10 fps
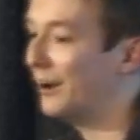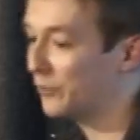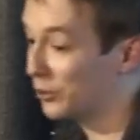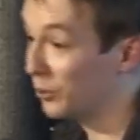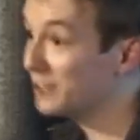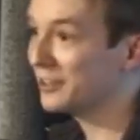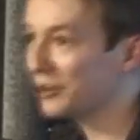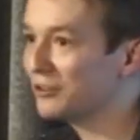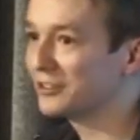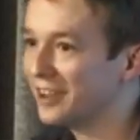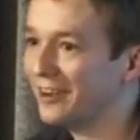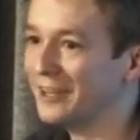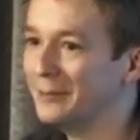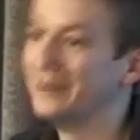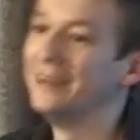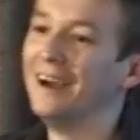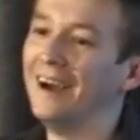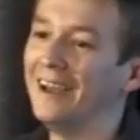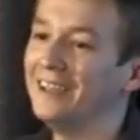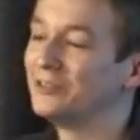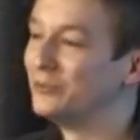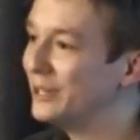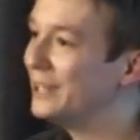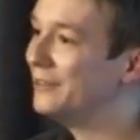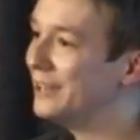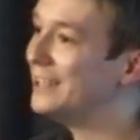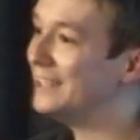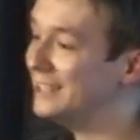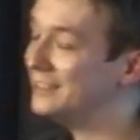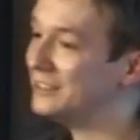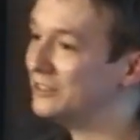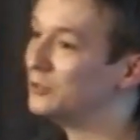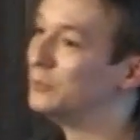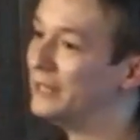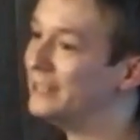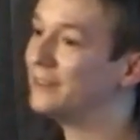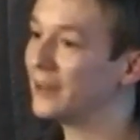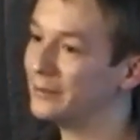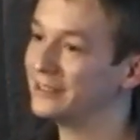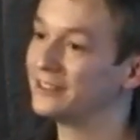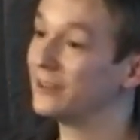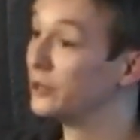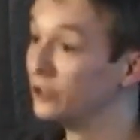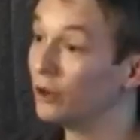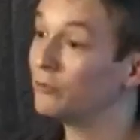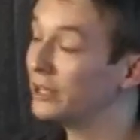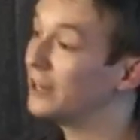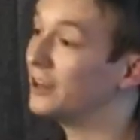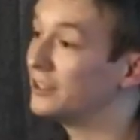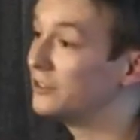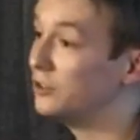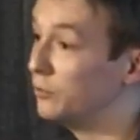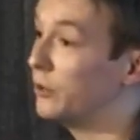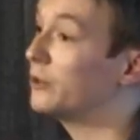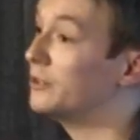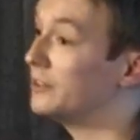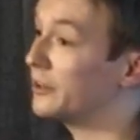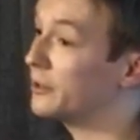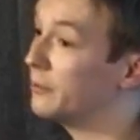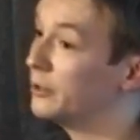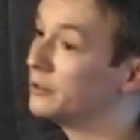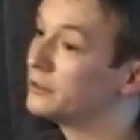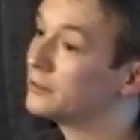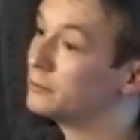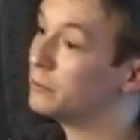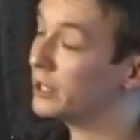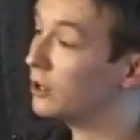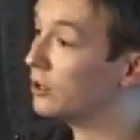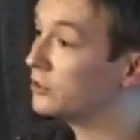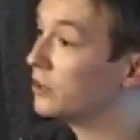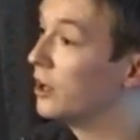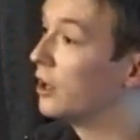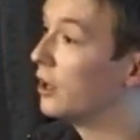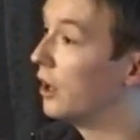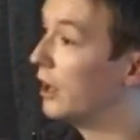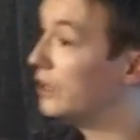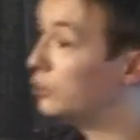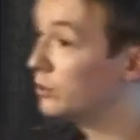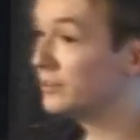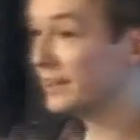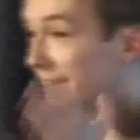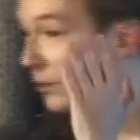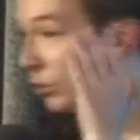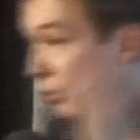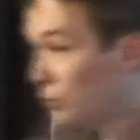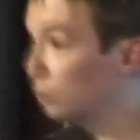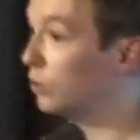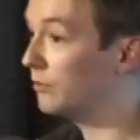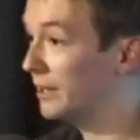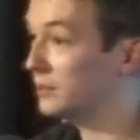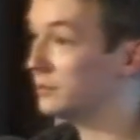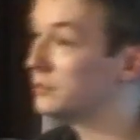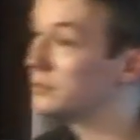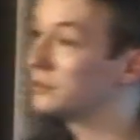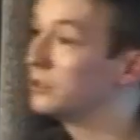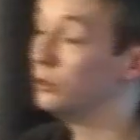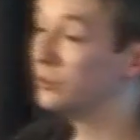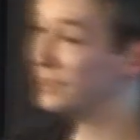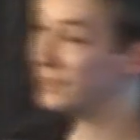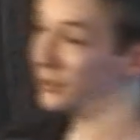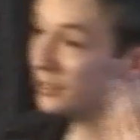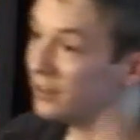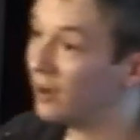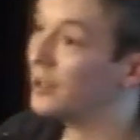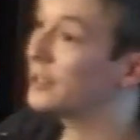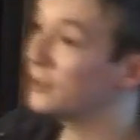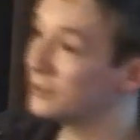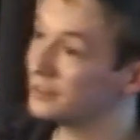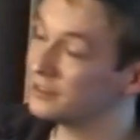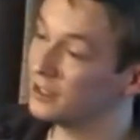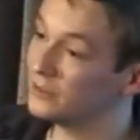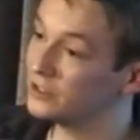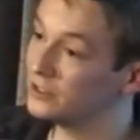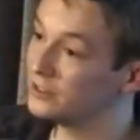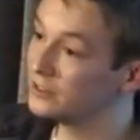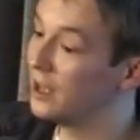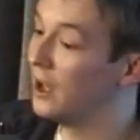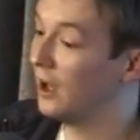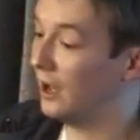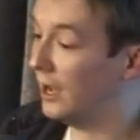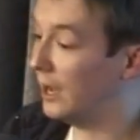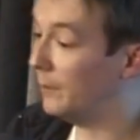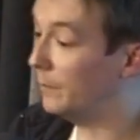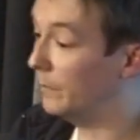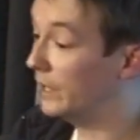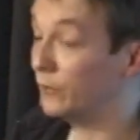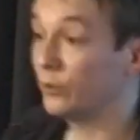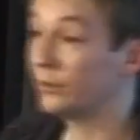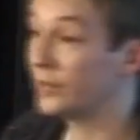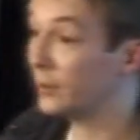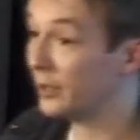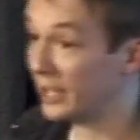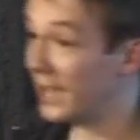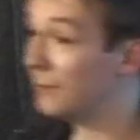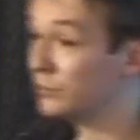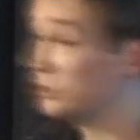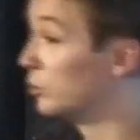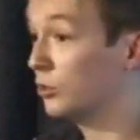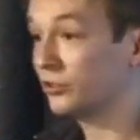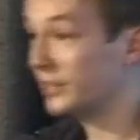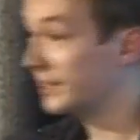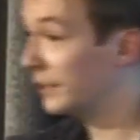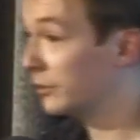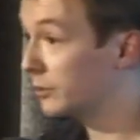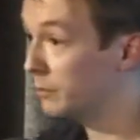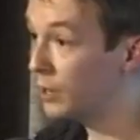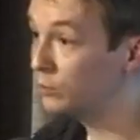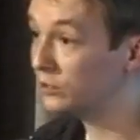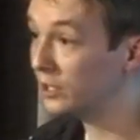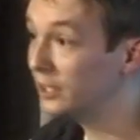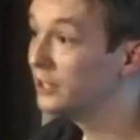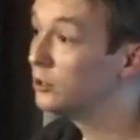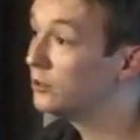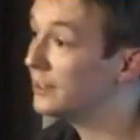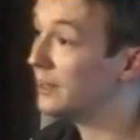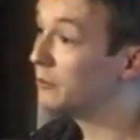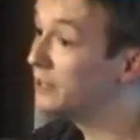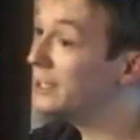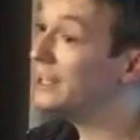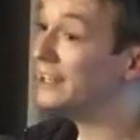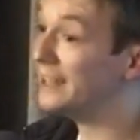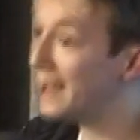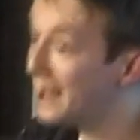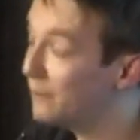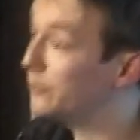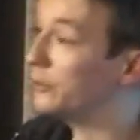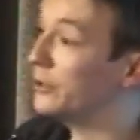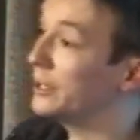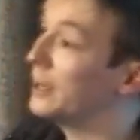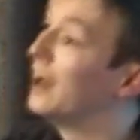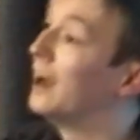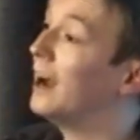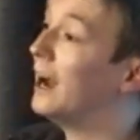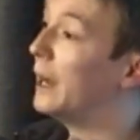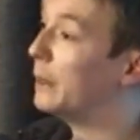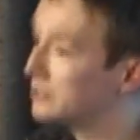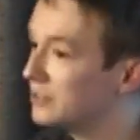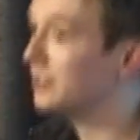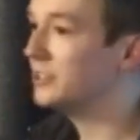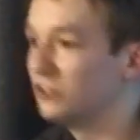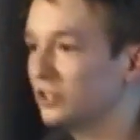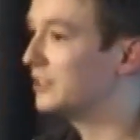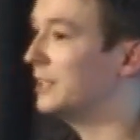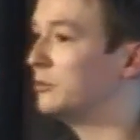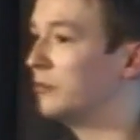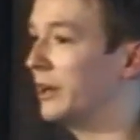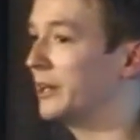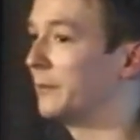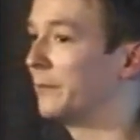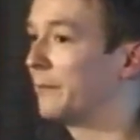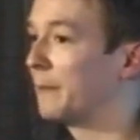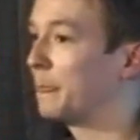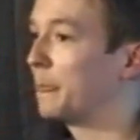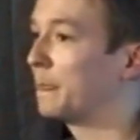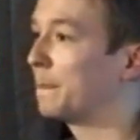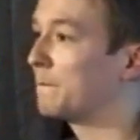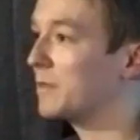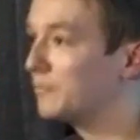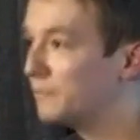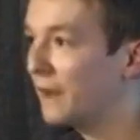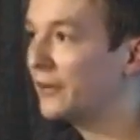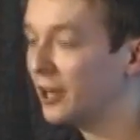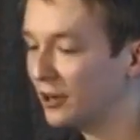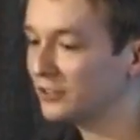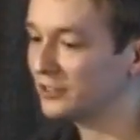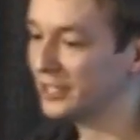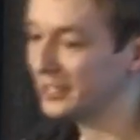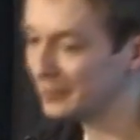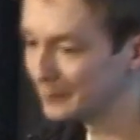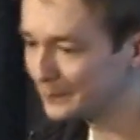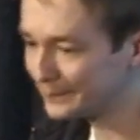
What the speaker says: For quite a long time, it's really, really easy to be developing stuff and not realize you've broken these other components because you can take down all the renderers. You can take down the entire content services. If we're thinking about the apps, you can also take down the composer. You can take down nearly everything, and the site just keeps running. It's very hard to kill.